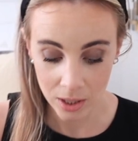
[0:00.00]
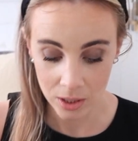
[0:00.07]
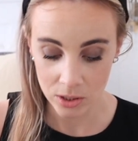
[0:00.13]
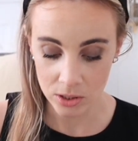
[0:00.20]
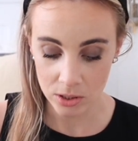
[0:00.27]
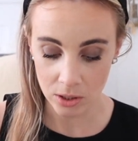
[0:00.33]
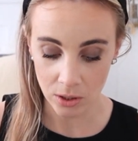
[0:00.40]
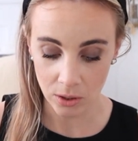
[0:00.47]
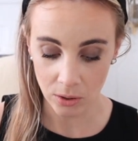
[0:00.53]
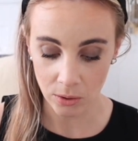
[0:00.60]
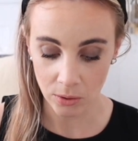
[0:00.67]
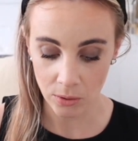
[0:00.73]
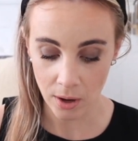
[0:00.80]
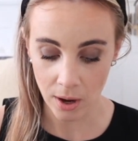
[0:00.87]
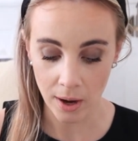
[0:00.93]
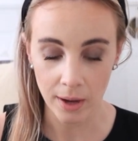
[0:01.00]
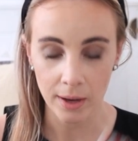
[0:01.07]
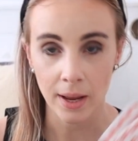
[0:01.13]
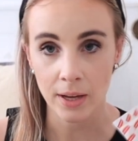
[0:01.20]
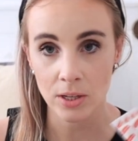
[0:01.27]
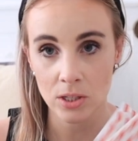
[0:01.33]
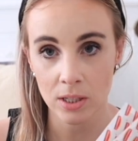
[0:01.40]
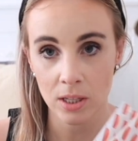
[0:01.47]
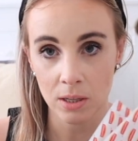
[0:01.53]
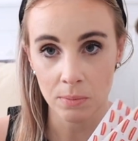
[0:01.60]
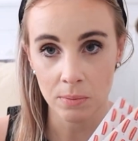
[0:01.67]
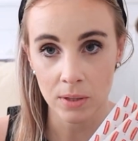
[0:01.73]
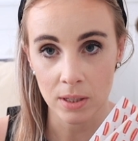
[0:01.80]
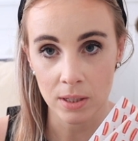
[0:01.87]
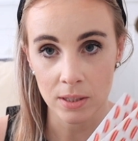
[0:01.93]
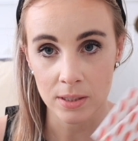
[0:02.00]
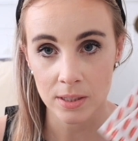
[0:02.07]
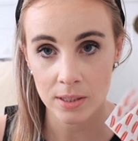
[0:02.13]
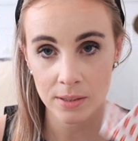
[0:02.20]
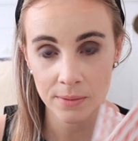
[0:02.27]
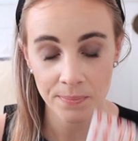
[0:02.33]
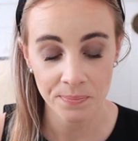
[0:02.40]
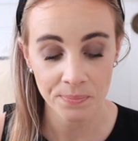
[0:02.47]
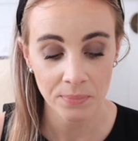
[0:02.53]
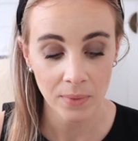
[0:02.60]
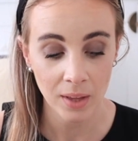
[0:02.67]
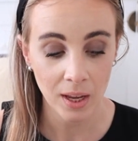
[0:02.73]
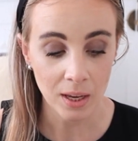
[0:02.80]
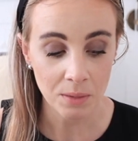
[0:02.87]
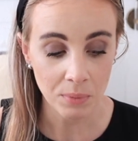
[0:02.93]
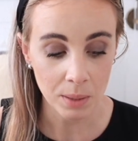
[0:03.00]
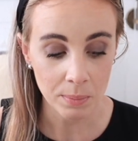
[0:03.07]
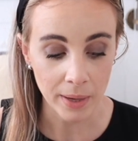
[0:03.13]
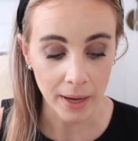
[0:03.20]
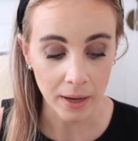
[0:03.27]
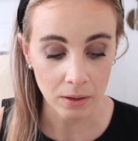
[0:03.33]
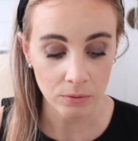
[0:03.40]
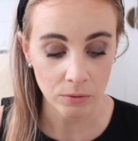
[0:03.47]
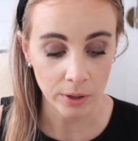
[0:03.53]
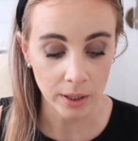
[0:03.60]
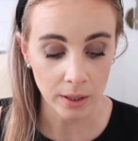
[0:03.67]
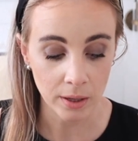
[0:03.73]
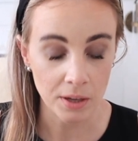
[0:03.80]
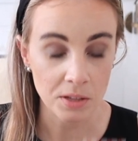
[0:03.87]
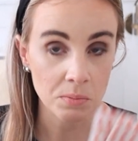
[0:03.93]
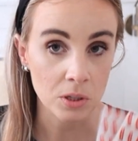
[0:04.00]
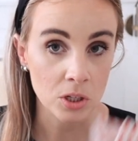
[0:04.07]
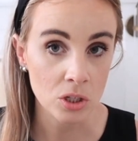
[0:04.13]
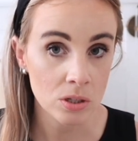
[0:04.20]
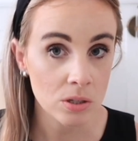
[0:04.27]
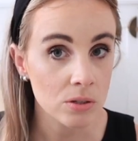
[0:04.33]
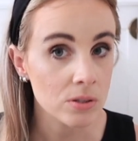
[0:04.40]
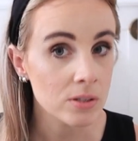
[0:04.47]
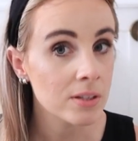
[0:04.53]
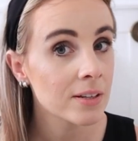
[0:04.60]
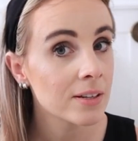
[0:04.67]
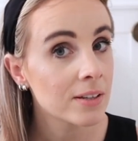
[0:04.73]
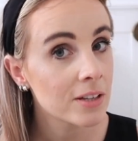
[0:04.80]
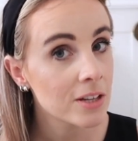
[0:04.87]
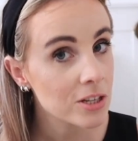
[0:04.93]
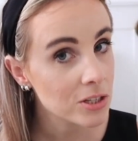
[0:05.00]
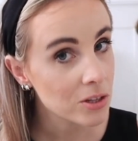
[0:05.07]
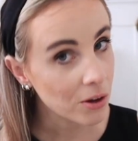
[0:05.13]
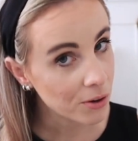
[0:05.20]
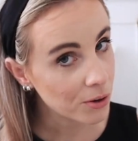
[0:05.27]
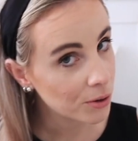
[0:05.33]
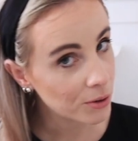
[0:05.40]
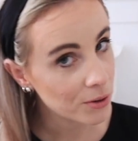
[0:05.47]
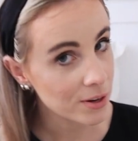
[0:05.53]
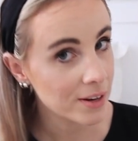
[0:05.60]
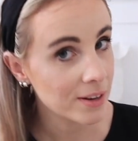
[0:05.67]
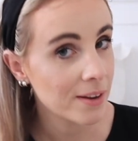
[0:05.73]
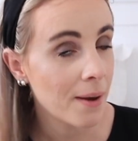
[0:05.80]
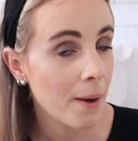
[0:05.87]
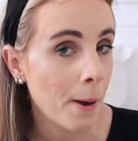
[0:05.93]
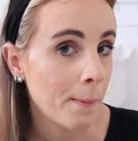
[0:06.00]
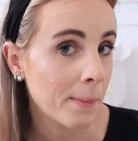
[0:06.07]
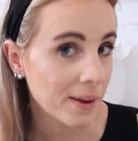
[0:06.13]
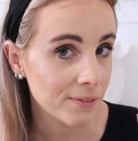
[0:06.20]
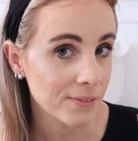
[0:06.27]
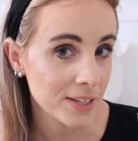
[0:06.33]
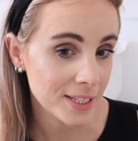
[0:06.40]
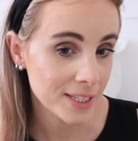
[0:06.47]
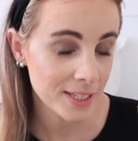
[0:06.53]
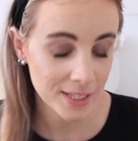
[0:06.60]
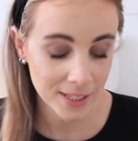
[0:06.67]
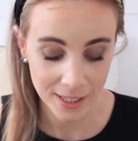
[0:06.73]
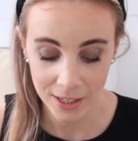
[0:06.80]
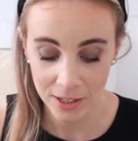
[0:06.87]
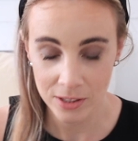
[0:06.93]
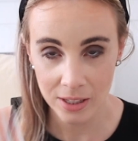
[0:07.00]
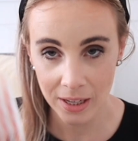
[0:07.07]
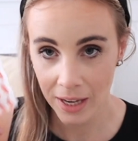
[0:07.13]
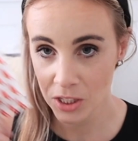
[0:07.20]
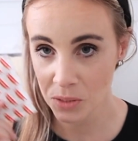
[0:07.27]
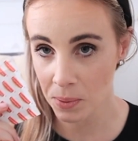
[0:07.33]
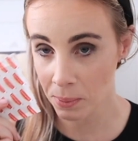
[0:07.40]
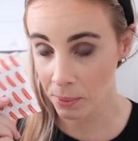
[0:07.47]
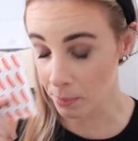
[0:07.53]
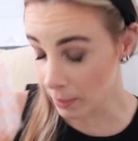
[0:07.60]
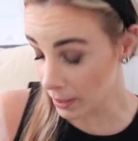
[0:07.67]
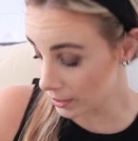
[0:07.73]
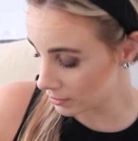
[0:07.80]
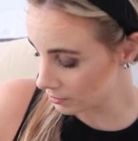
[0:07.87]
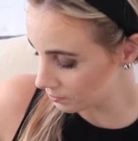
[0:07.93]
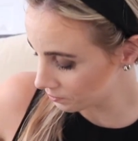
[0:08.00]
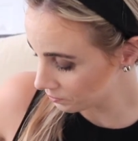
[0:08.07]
So I like to keep these in my bag for in case my shoes start hurting my feet. So I like to be prepared.